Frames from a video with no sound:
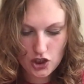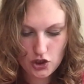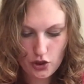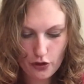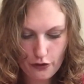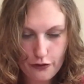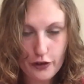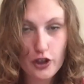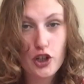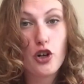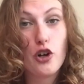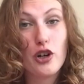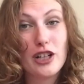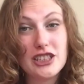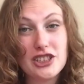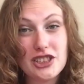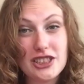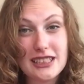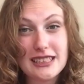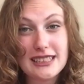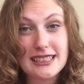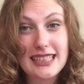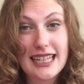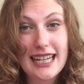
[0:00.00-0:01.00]
So for
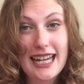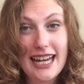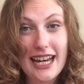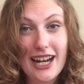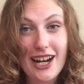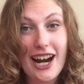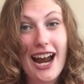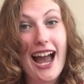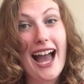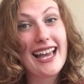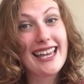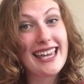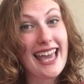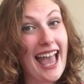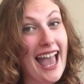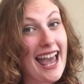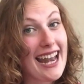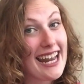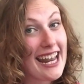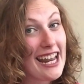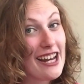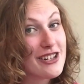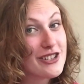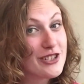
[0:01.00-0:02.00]
Christians here,
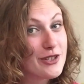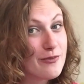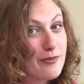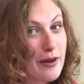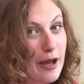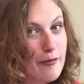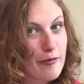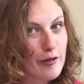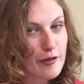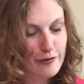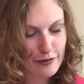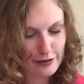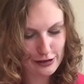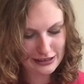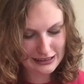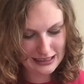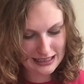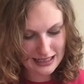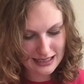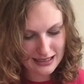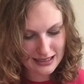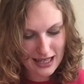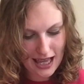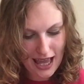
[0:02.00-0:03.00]
again, here's some Bible
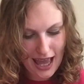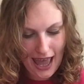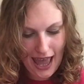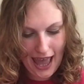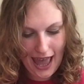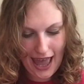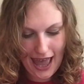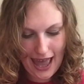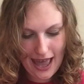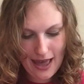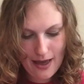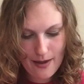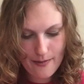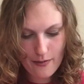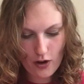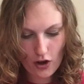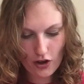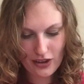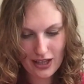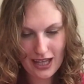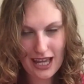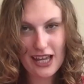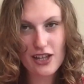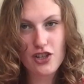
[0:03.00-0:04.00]
verses
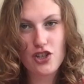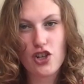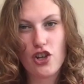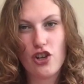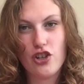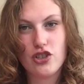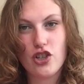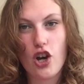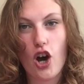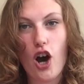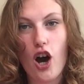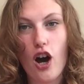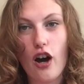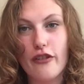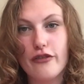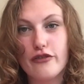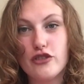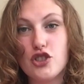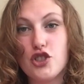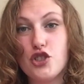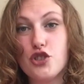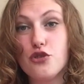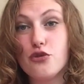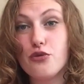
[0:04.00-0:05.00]
on the issues of
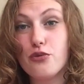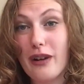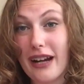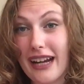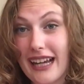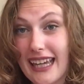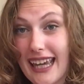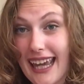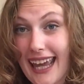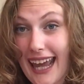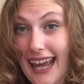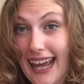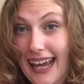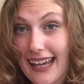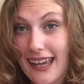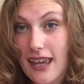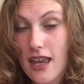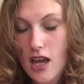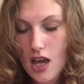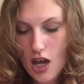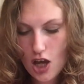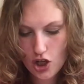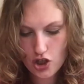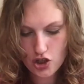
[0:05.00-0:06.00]

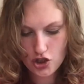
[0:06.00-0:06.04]
drinking.